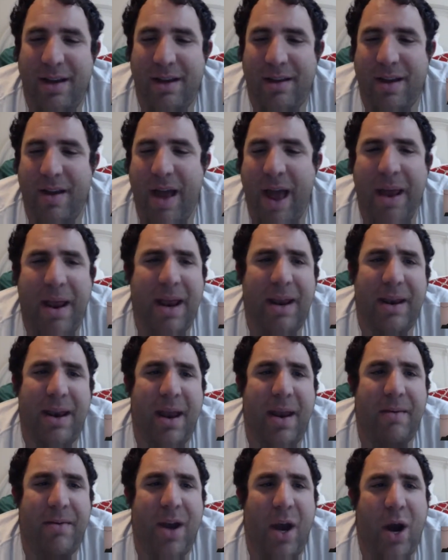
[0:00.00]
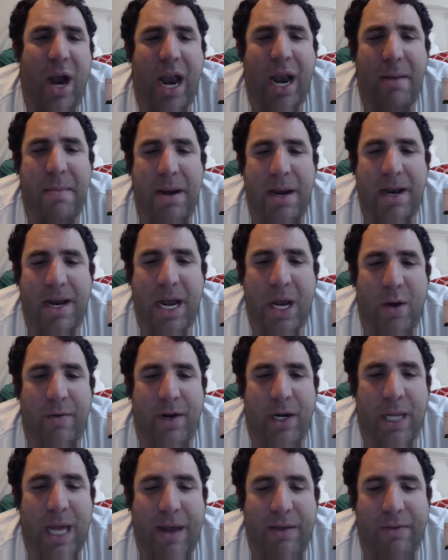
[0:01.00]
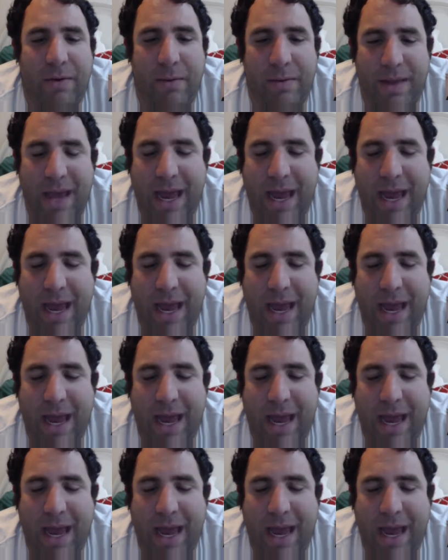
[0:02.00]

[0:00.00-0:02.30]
Daren, I didn't mean to take over your live stream with that.